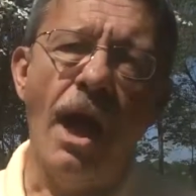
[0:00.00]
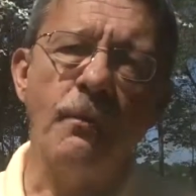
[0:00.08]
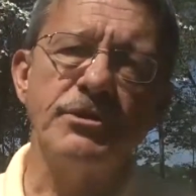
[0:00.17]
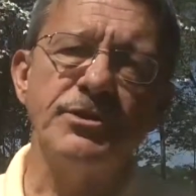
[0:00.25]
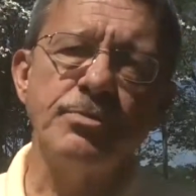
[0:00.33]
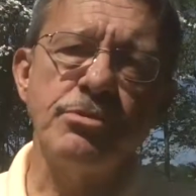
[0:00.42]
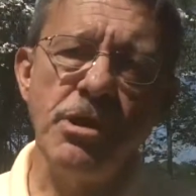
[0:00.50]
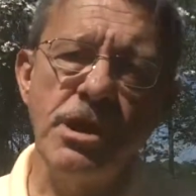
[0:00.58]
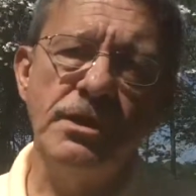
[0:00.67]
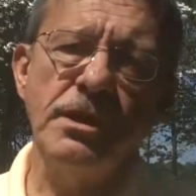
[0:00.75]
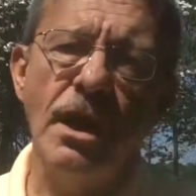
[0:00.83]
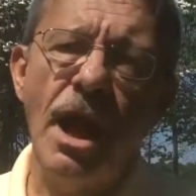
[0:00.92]
I was
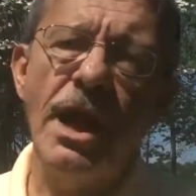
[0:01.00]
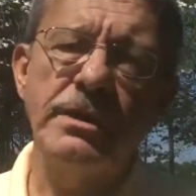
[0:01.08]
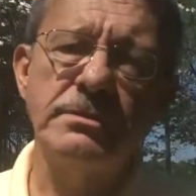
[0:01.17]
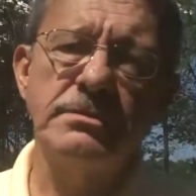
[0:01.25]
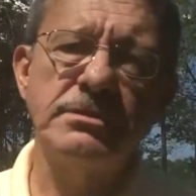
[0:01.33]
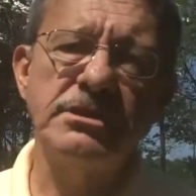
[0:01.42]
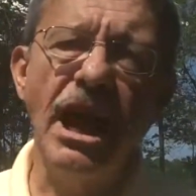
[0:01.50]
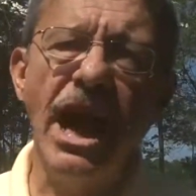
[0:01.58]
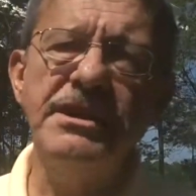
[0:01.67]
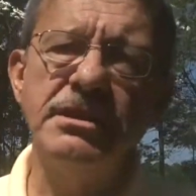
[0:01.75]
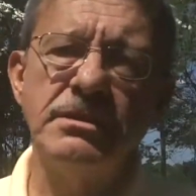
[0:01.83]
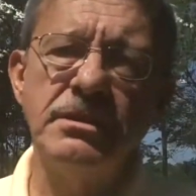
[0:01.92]
praying to God.
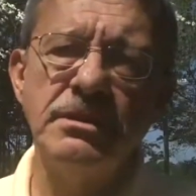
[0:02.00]
God,